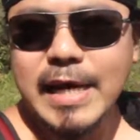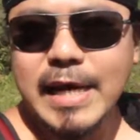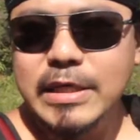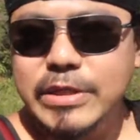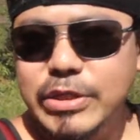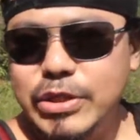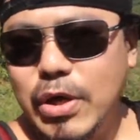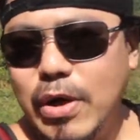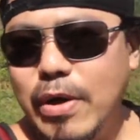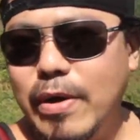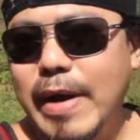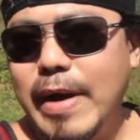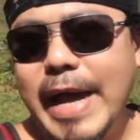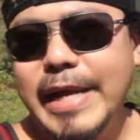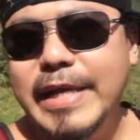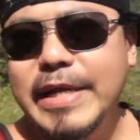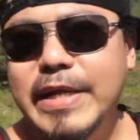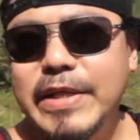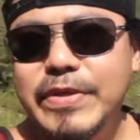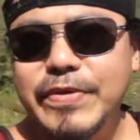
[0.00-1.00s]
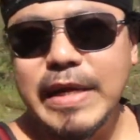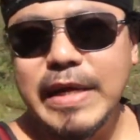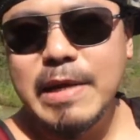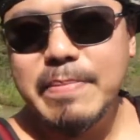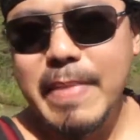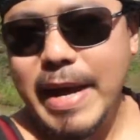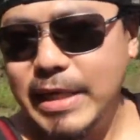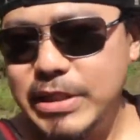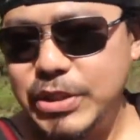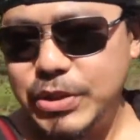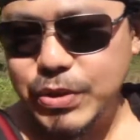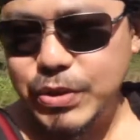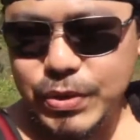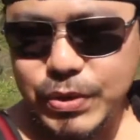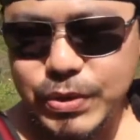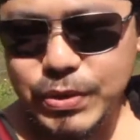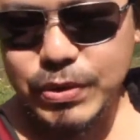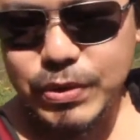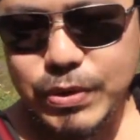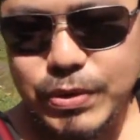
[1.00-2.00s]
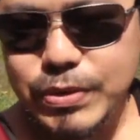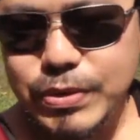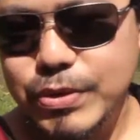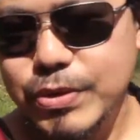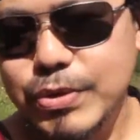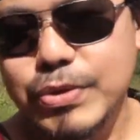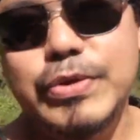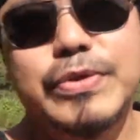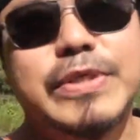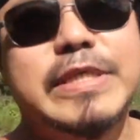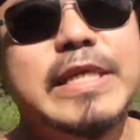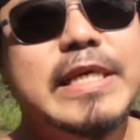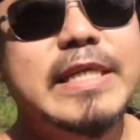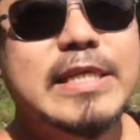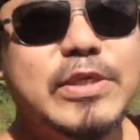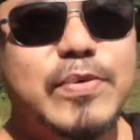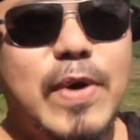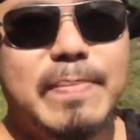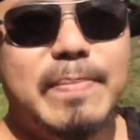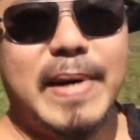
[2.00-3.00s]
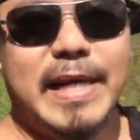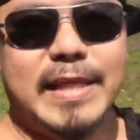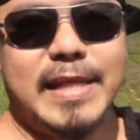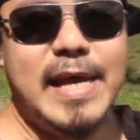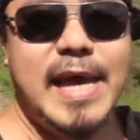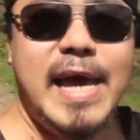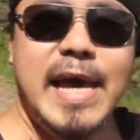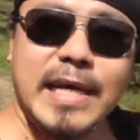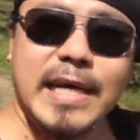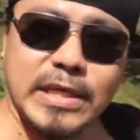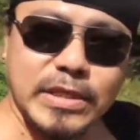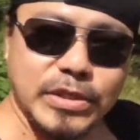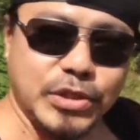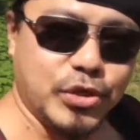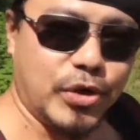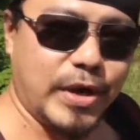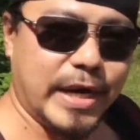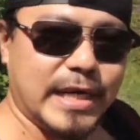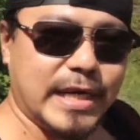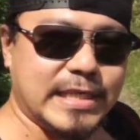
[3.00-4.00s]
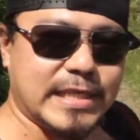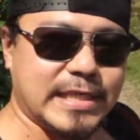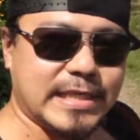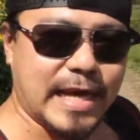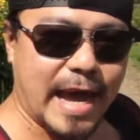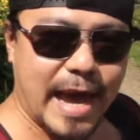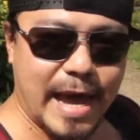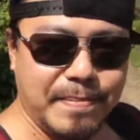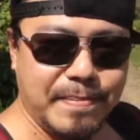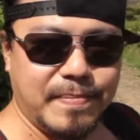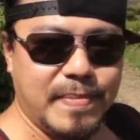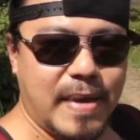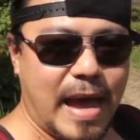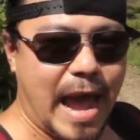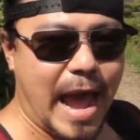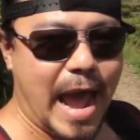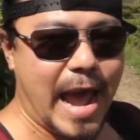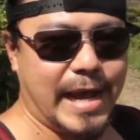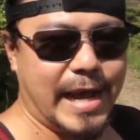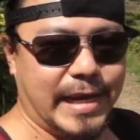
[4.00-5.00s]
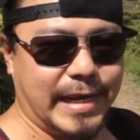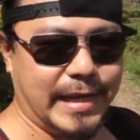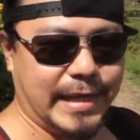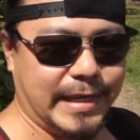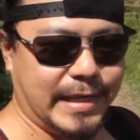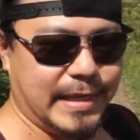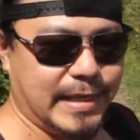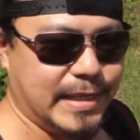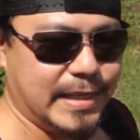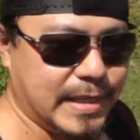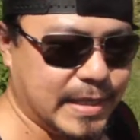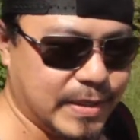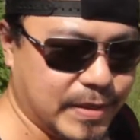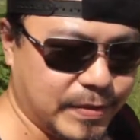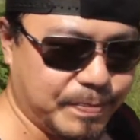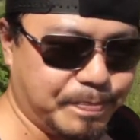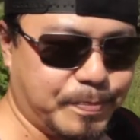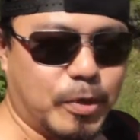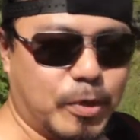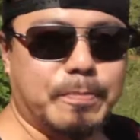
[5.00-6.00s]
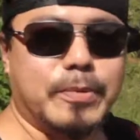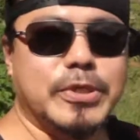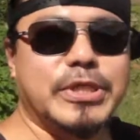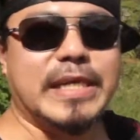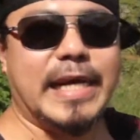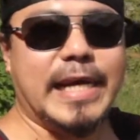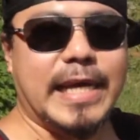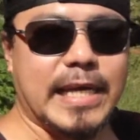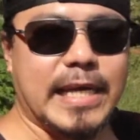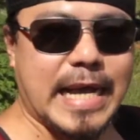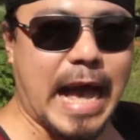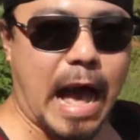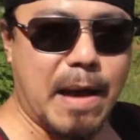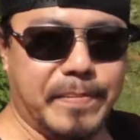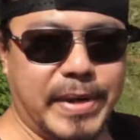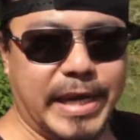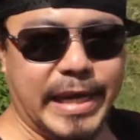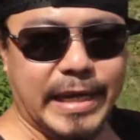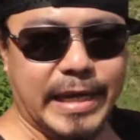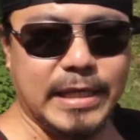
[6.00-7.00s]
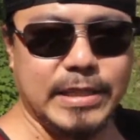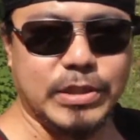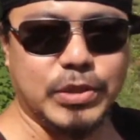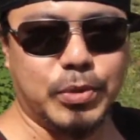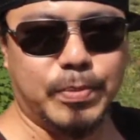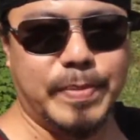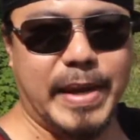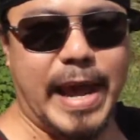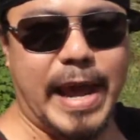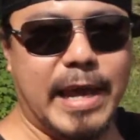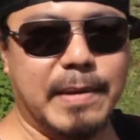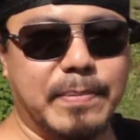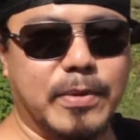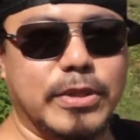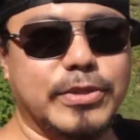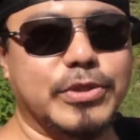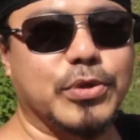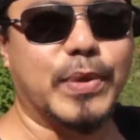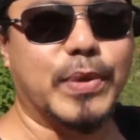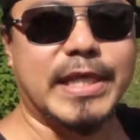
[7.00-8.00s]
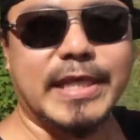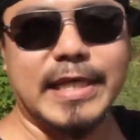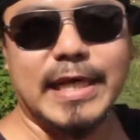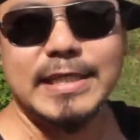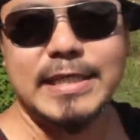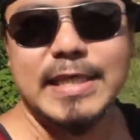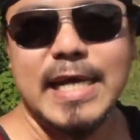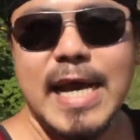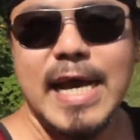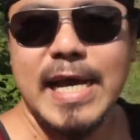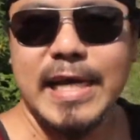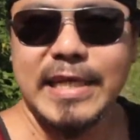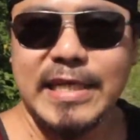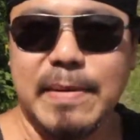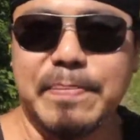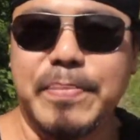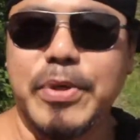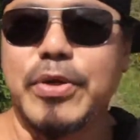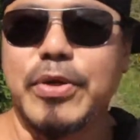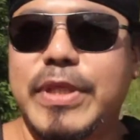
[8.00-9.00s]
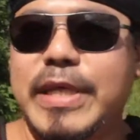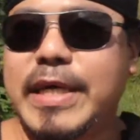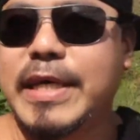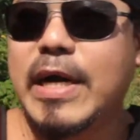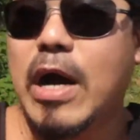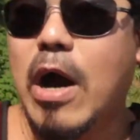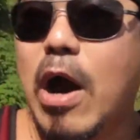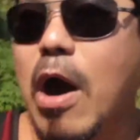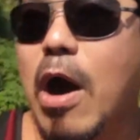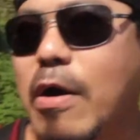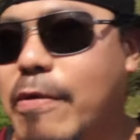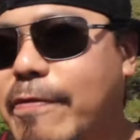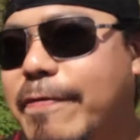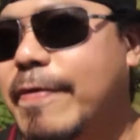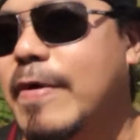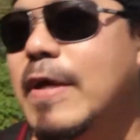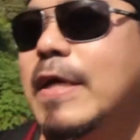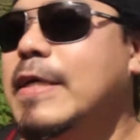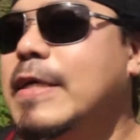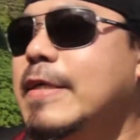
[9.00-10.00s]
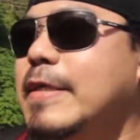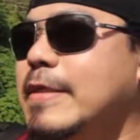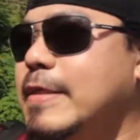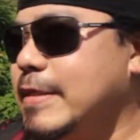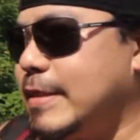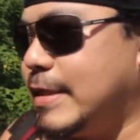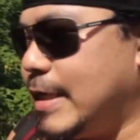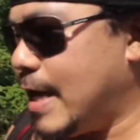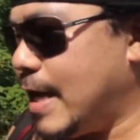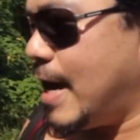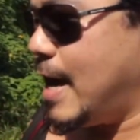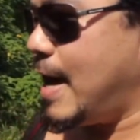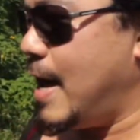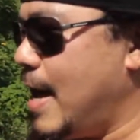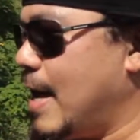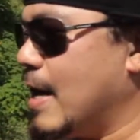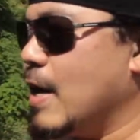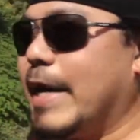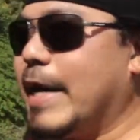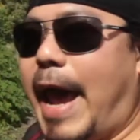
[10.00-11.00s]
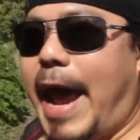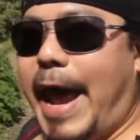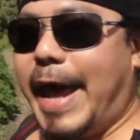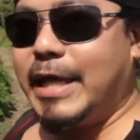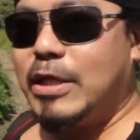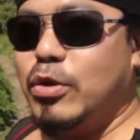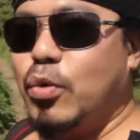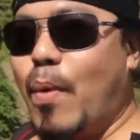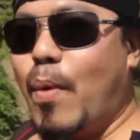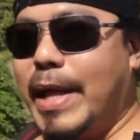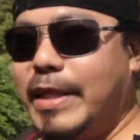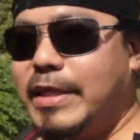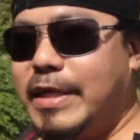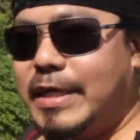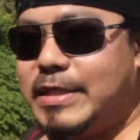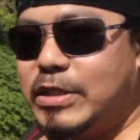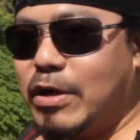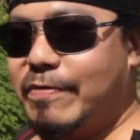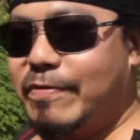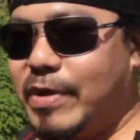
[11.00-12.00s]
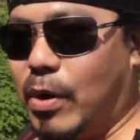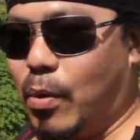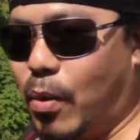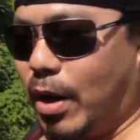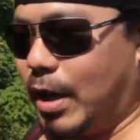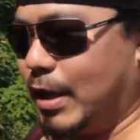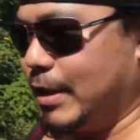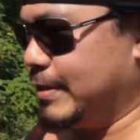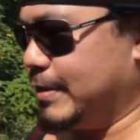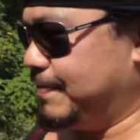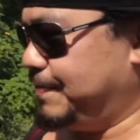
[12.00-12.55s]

So I didn't really manage to to see this one, but during this time I purposely come here to be able to witness the beauty of the eight wonders of the world.